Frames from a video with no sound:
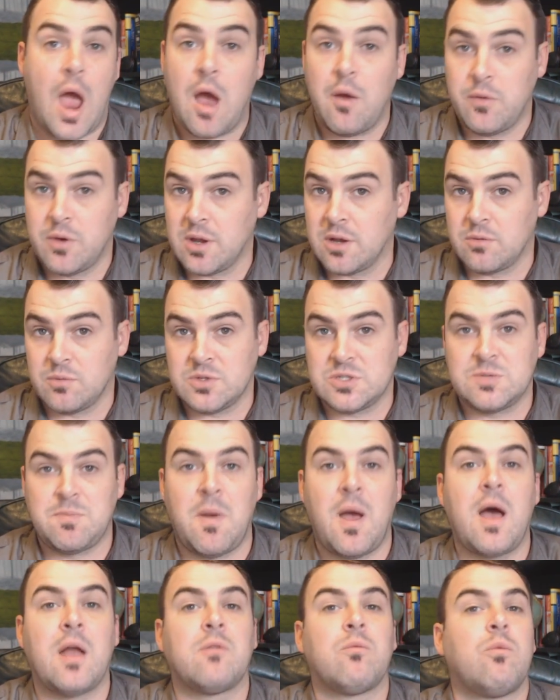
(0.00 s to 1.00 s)
How are we going to
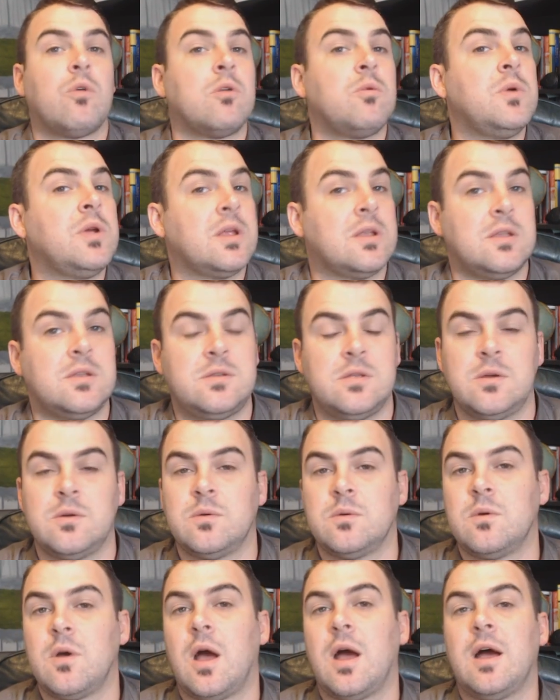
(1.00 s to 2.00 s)
respond? What are we going to do?